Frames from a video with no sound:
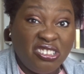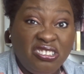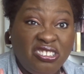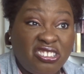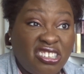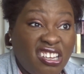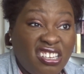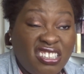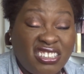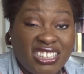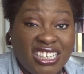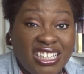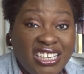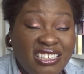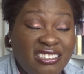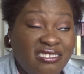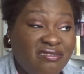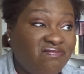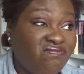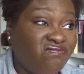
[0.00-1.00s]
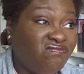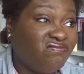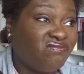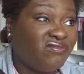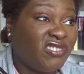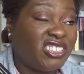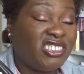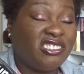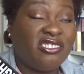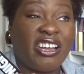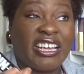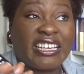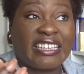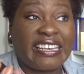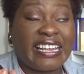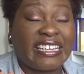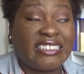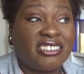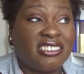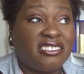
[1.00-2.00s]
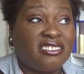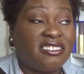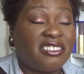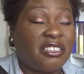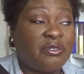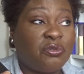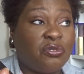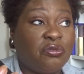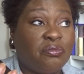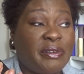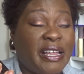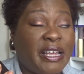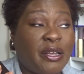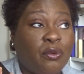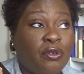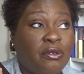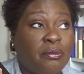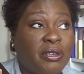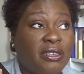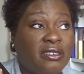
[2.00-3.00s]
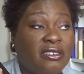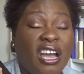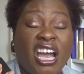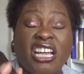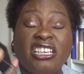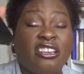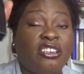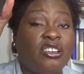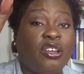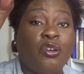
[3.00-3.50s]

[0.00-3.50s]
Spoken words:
New Jersey. It's not Atlanta because they're all black women. I don't